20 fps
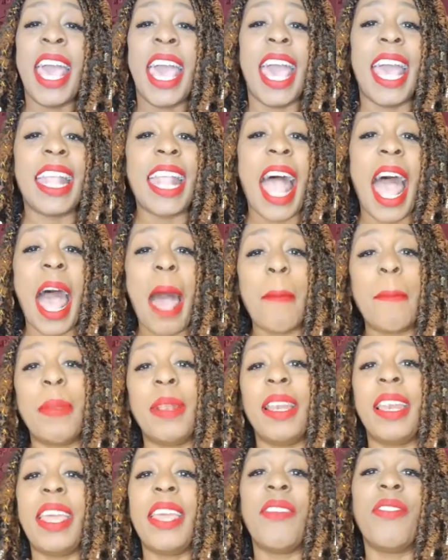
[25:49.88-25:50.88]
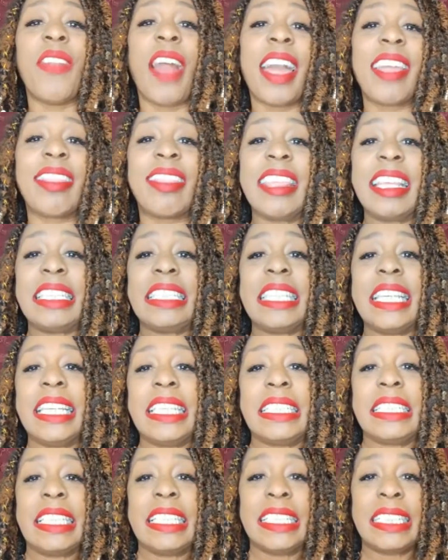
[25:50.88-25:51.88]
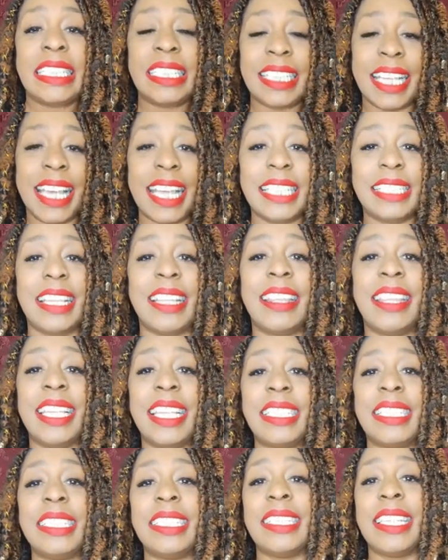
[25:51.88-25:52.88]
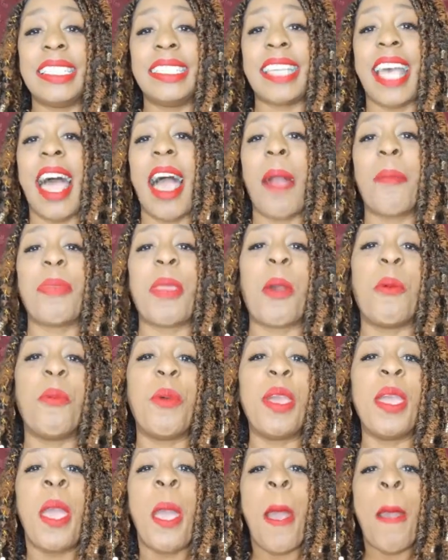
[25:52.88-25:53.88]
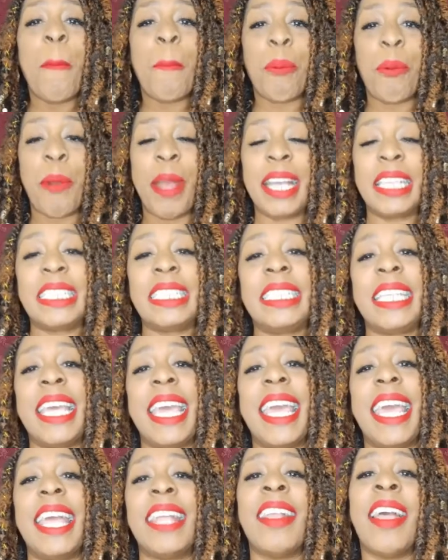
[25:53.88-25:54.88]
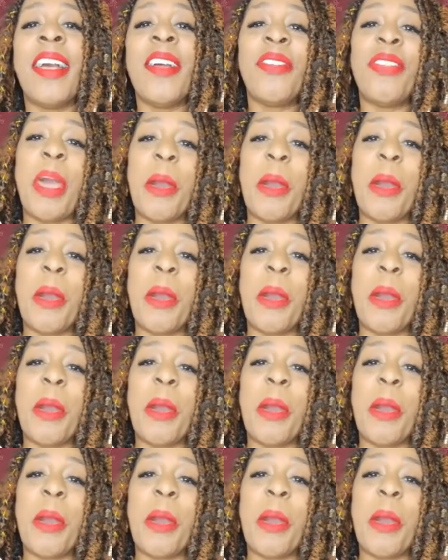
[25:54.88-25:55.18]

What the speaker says: And I believe like this is a season, this is a time that we press in,